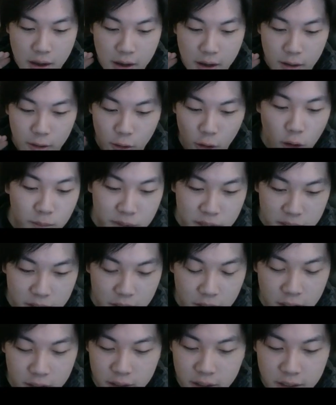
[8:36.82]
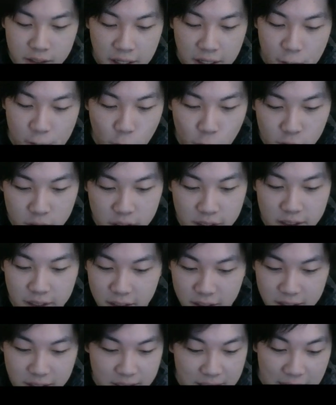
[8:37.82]
lobsters, seahorses,
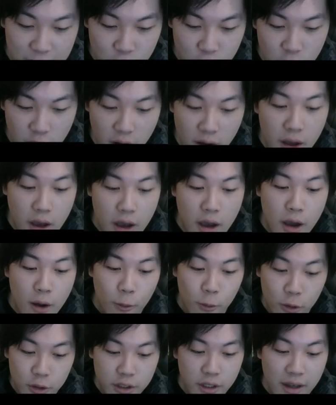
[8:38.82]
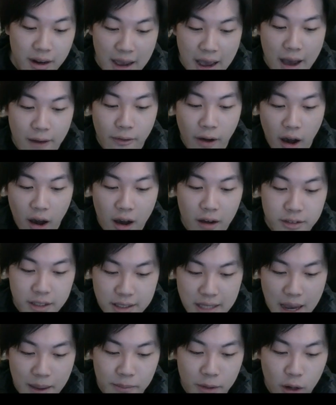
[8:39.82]
etc. We're also going to have half
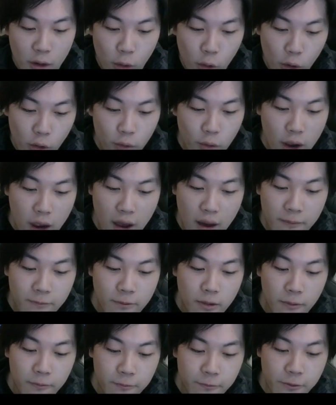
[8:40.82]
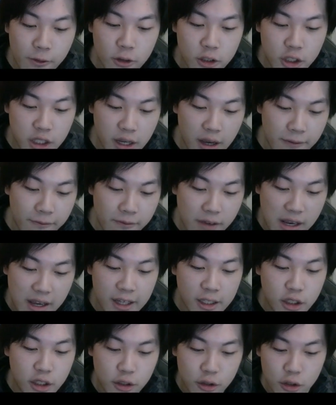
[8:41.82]
stamina all the way up from Fuchsia
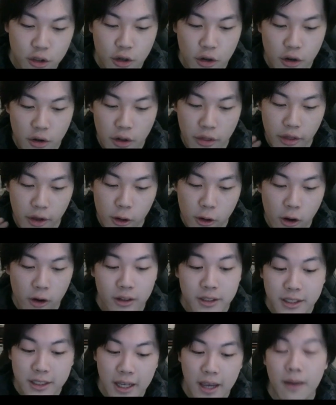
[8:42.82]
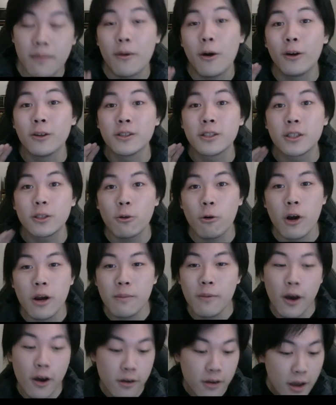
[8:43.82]
Village to the Colosseum on story
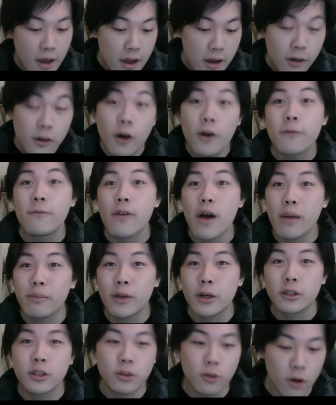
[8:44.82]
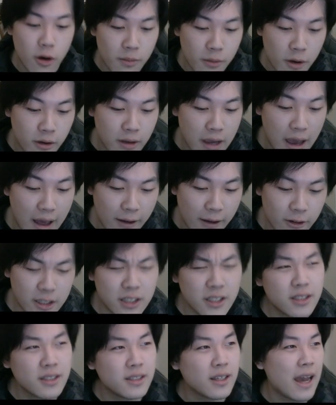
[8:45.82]
mode. Go farm those story mode
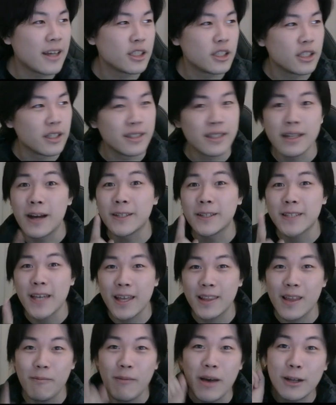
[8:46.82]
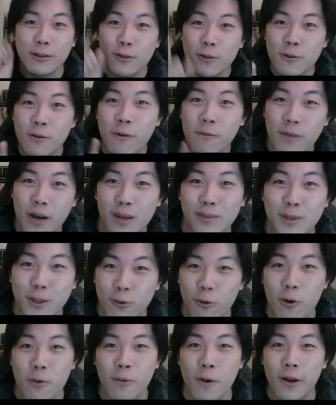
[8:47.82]
characters. Actually, I take that back. Do not farm
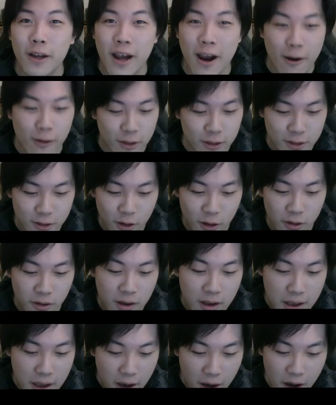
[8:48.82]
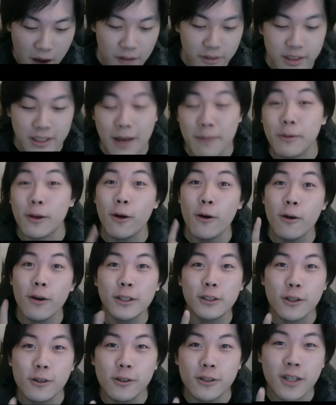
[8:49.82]
story mode characters on half stamina.
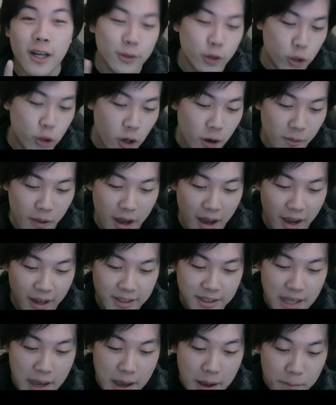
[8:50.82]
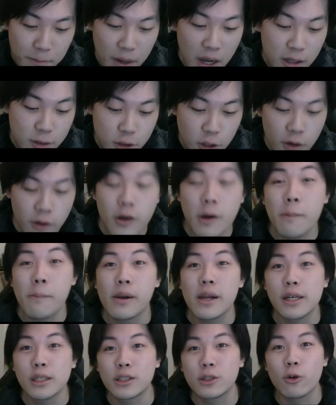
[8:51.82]
Only 2 times drop, guys. But do
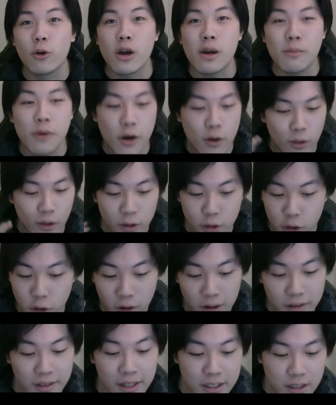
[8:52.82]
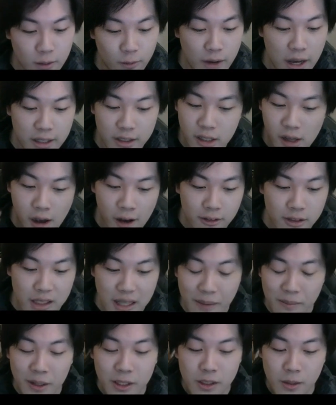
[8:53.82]
complete story mode during these events. Half
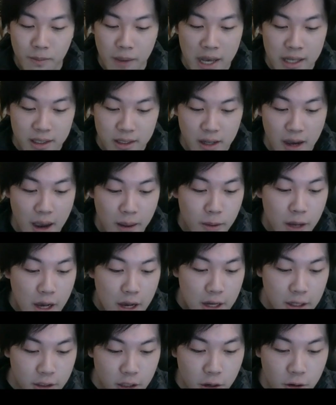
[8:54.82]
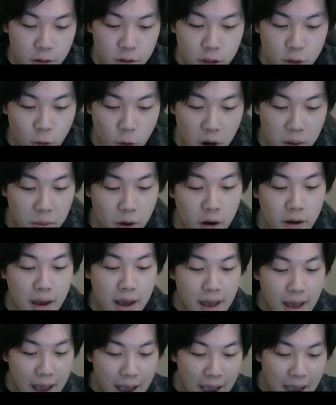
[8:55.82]
stamina is the best time to do story mode.
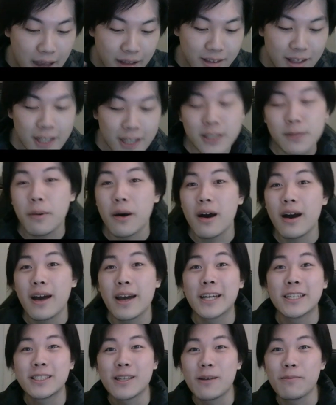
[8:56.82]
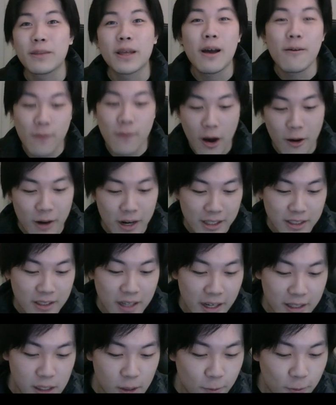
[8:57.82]
And this part is something I'm very
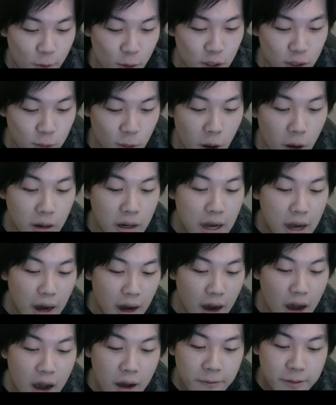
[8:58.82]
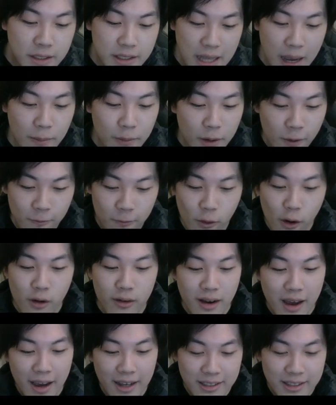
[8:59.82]
excited for as well. Half stamina
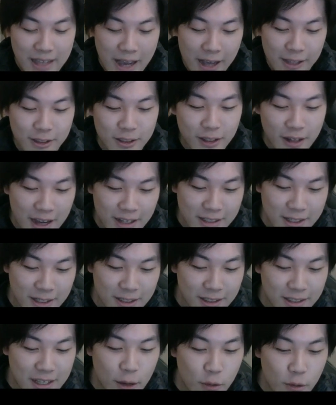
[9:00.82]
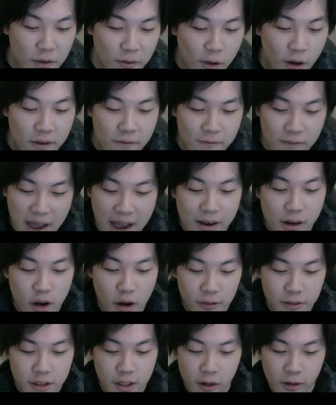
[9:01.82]
fortnights. Now, as you guys can see, we've got
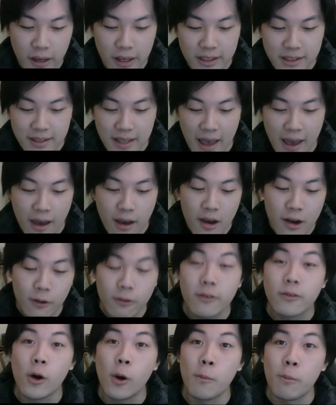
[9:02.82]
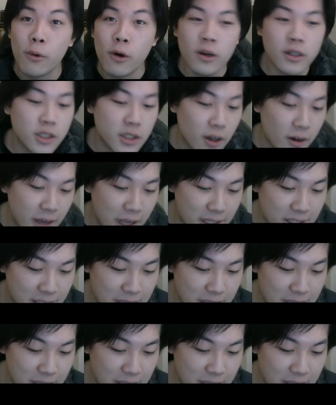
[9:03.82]
Ivankov sockets there. We've got Brook sockets